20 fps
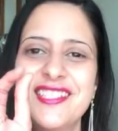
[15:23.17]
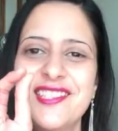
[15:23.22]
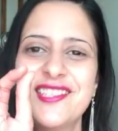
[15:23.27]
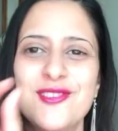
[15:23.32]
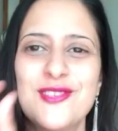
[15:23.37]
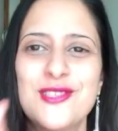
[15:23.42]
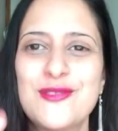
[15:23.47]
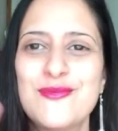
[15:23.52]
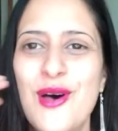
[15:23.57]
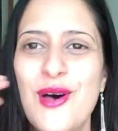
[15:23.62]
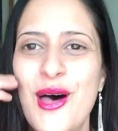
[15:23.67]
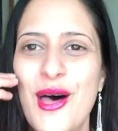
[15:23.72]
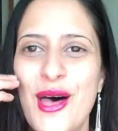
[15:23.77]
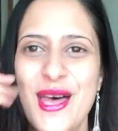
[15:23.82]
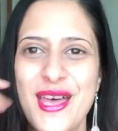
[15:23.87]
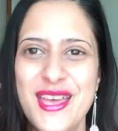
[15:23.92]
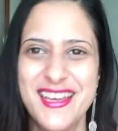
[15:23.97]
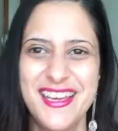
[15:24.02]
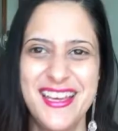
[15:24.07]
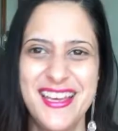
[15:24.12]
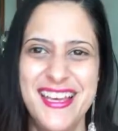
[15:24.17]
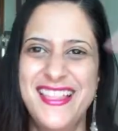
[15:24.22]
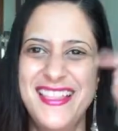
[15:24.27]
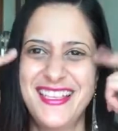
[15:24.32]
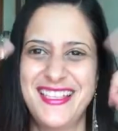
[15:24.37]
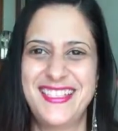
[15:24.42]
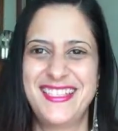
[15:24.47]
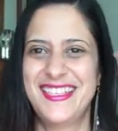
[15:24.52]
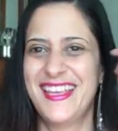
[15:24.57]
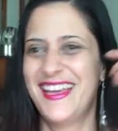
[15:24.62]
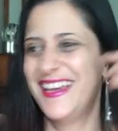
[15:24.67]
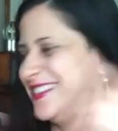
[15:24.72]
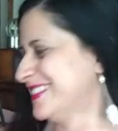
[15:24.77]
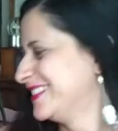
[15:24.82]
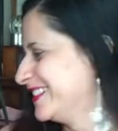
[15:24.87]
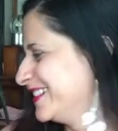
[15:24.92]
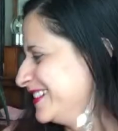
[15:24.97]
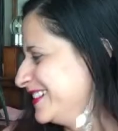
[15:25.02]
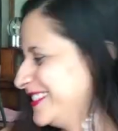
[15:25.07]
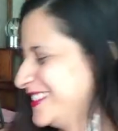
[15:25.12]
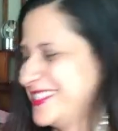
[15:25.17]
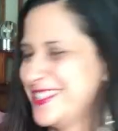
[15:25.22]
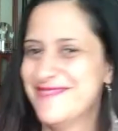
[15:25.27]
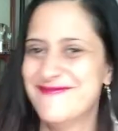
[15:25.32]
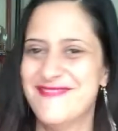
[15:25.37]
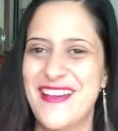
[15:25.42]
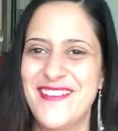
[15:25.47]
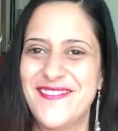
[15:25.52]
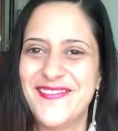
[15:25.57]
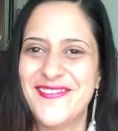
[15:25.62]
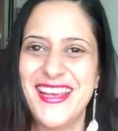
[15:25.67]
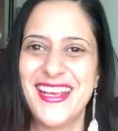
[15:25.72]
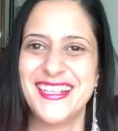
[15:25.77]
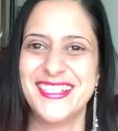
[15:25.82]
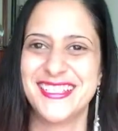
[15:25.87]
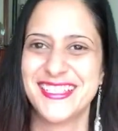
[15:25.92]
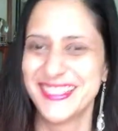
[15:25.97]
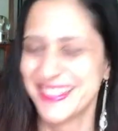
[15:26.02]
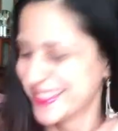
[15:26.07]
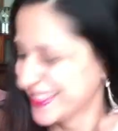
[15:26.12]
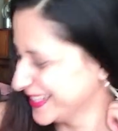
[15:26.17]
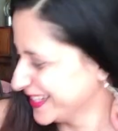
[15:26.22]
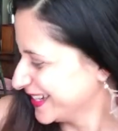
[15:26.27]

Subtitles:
it's so small and the sun is in my face.